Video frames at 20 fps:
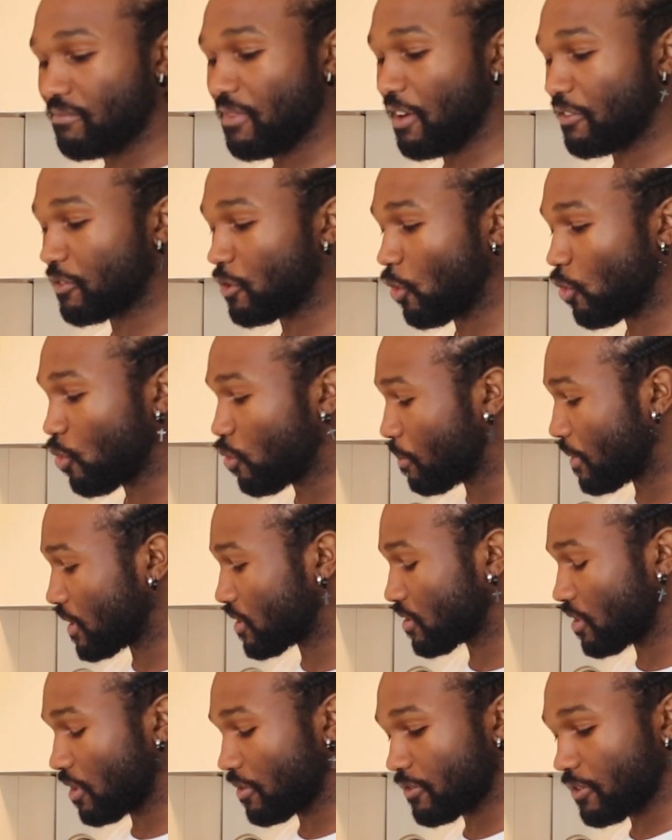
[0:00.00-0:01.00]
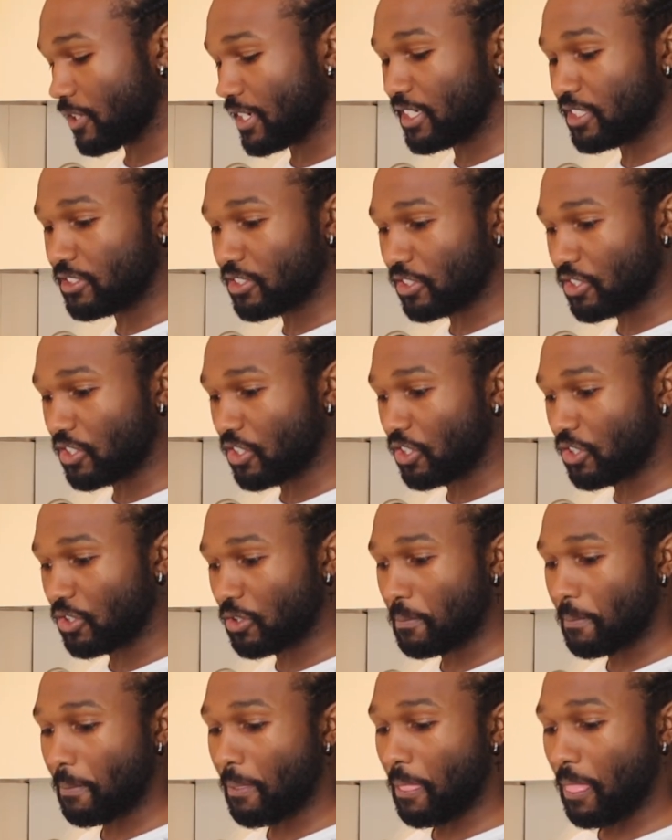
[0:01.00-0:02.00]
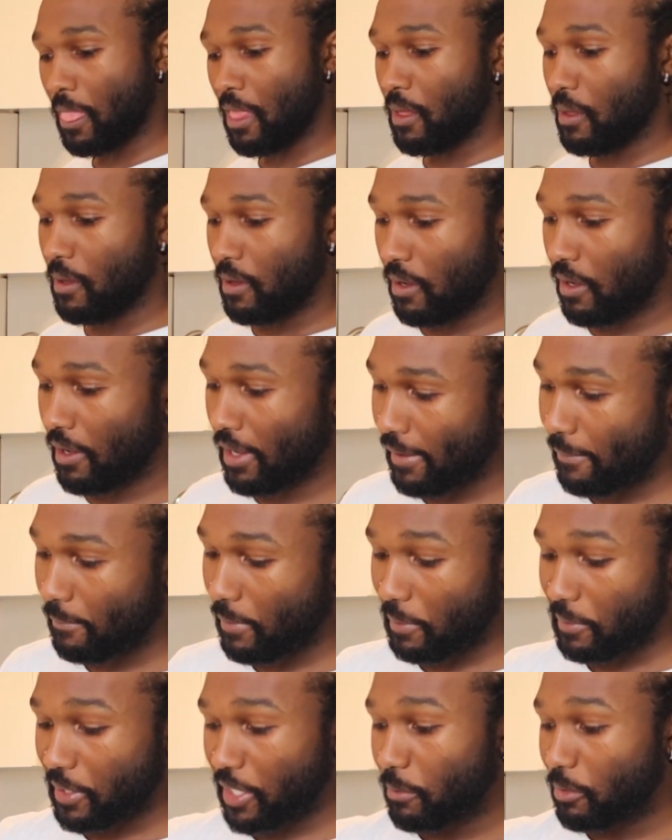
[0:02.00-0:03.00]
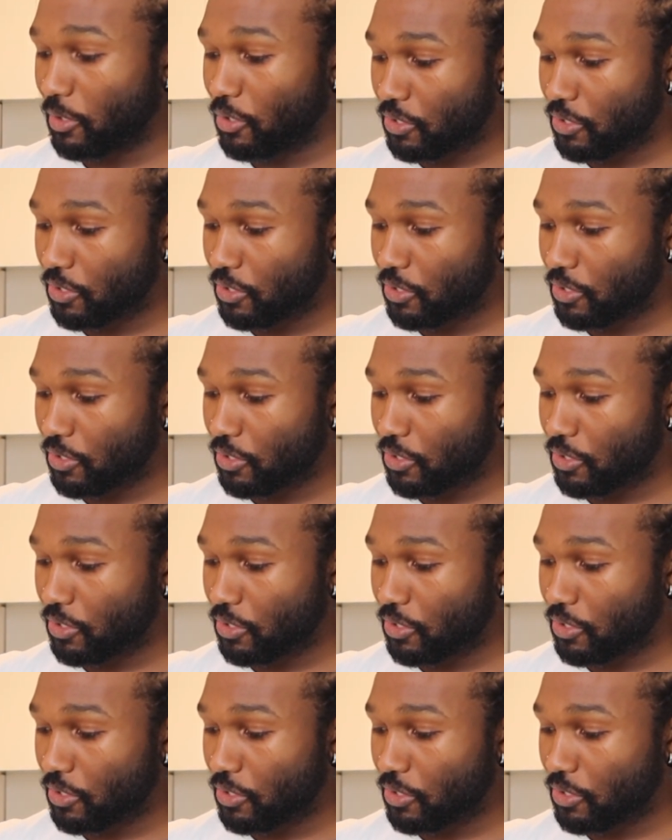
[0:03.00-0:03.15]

I've got all my stuff ready to go. I'm going to be